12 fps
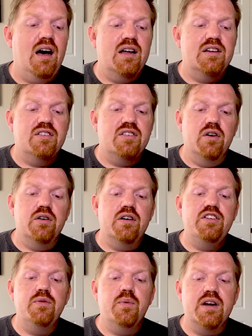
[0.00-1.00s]
So
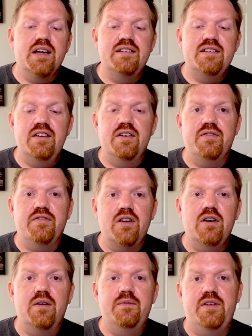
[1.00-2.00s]
you want to continue to
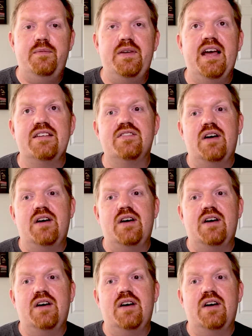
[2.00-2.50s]
follow up VBS.